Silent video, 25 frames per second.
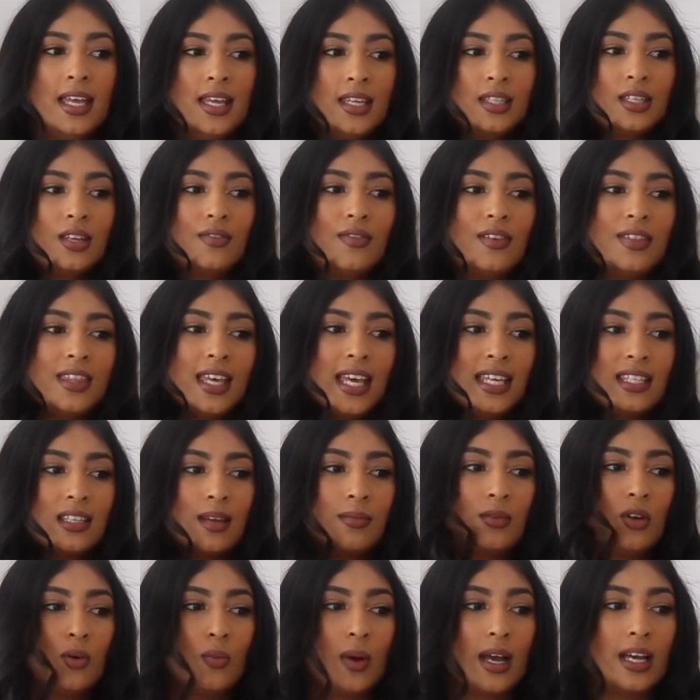So for this,
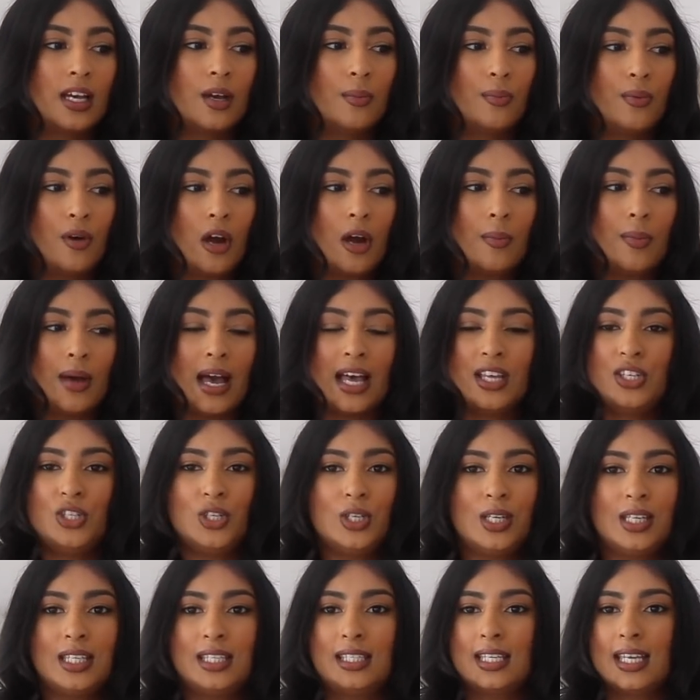I'm not wearing a bra, but as
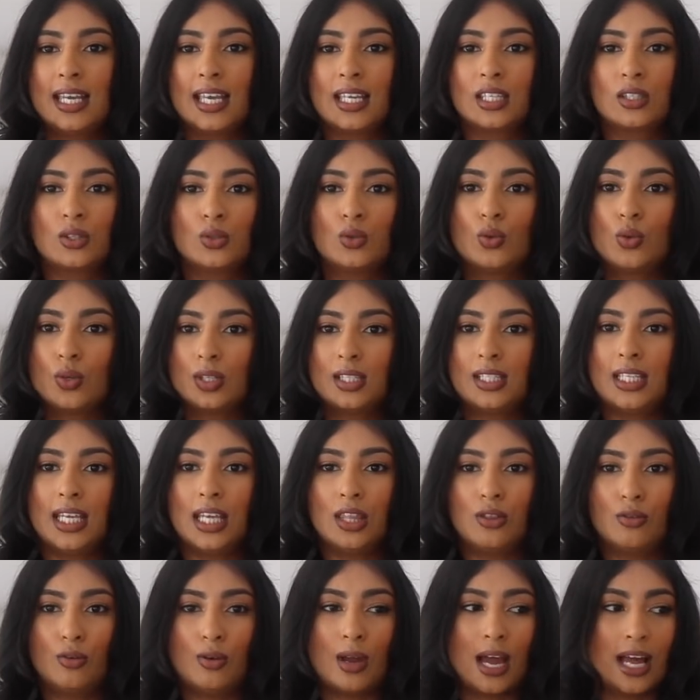you can see, it's not
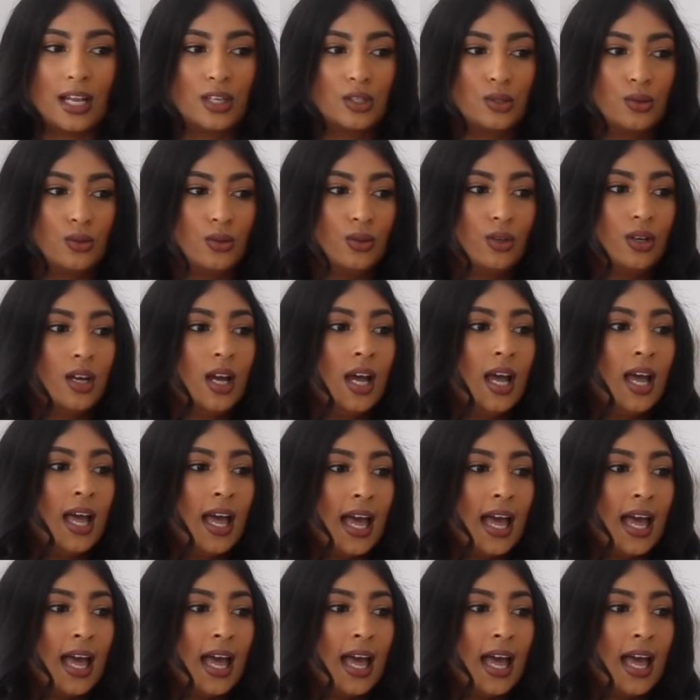see-through at all.